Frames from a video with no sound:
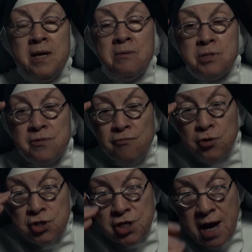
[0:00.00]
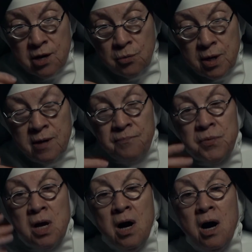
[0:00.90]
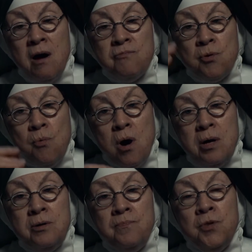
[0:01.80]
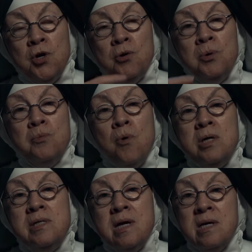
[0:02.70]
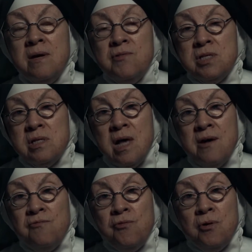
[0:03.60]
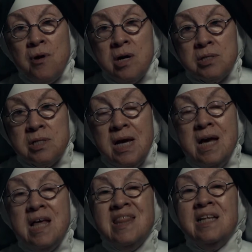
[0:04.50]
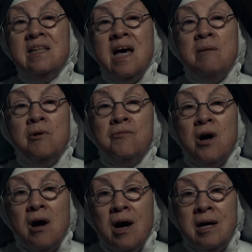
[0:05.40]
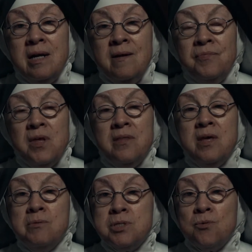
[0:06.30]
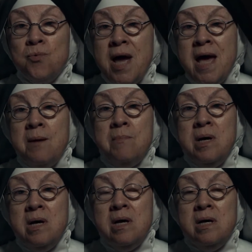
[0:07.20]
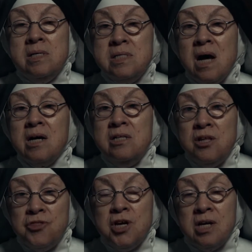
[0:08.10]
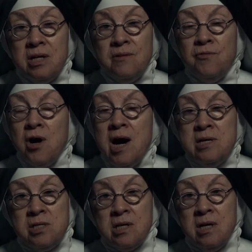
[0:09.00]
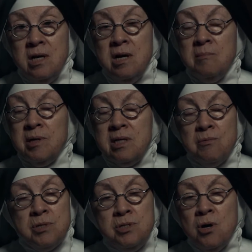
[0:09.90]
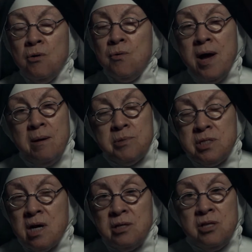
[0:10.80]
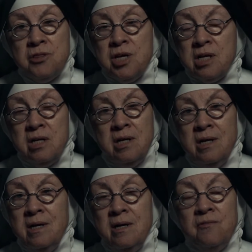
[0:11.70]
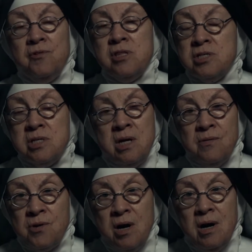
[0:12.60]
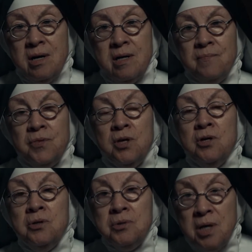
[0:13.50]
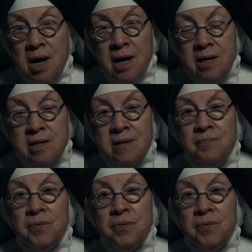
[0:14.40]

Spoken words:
It was a foreshadowing of the one who would one day give his life for us, the Lamb of God. There was a ram stuck in the thicket for Isaac, but there was no ram stuck in the thicket for the Son of God, who died